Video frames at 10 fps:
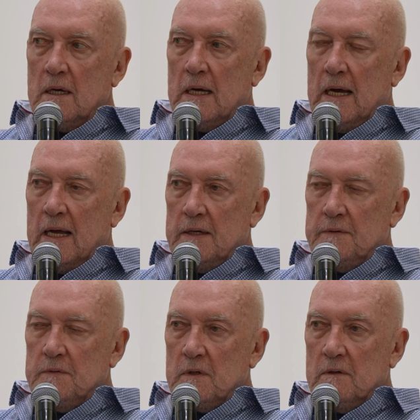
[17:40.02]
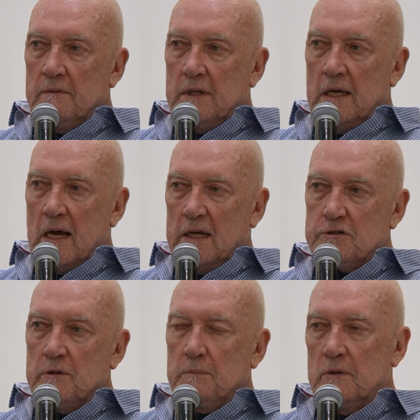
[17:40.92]
And the
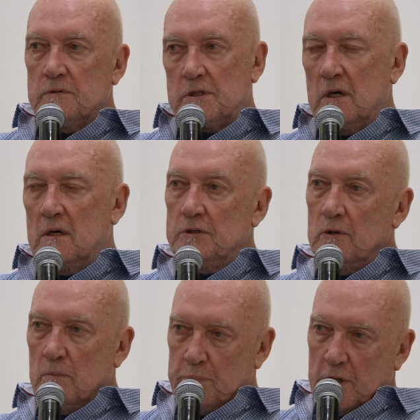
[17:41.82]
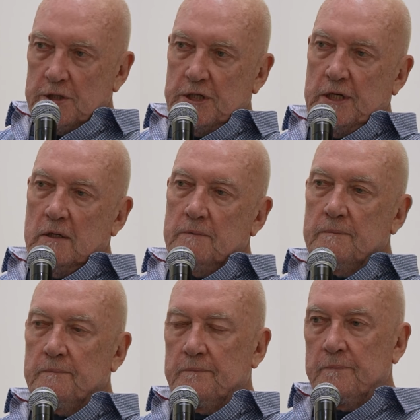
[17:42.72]
attributes are your body
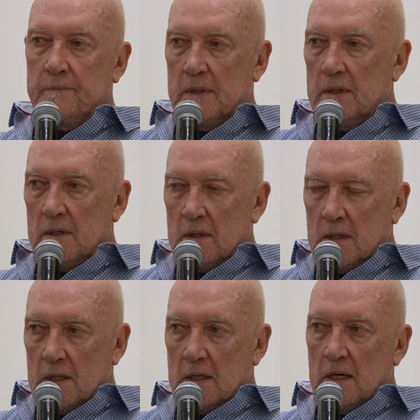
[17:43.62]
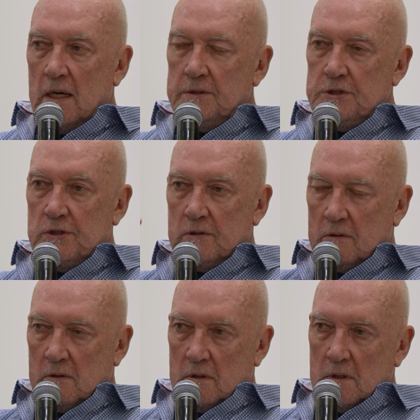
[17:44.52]
and
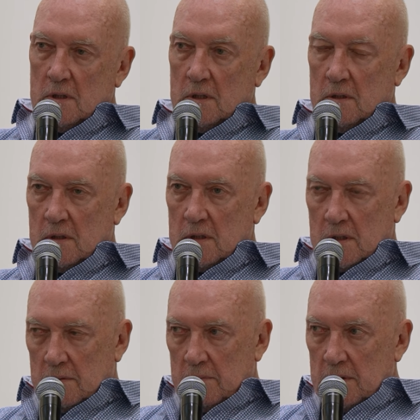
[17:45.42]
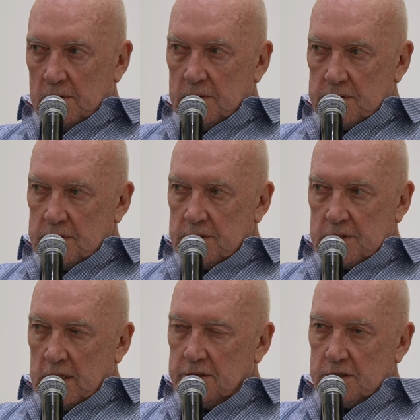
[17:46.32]
your
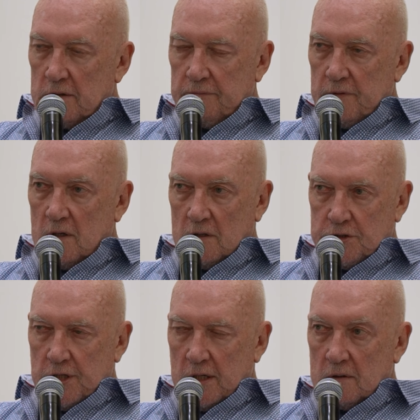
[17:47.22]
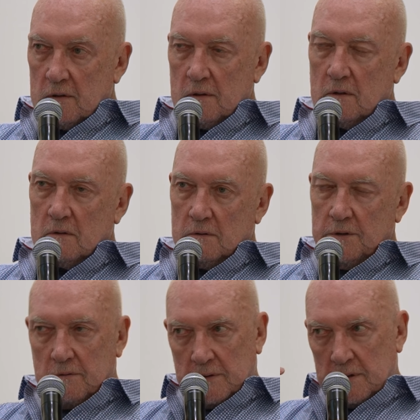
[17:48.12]
sense of logic, or
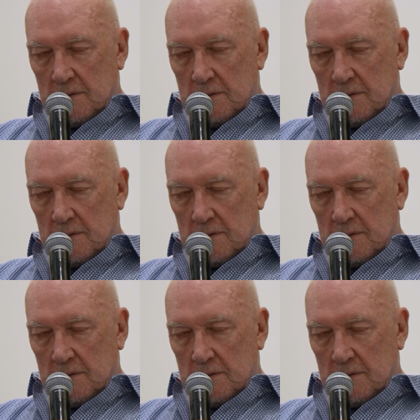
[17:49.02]
and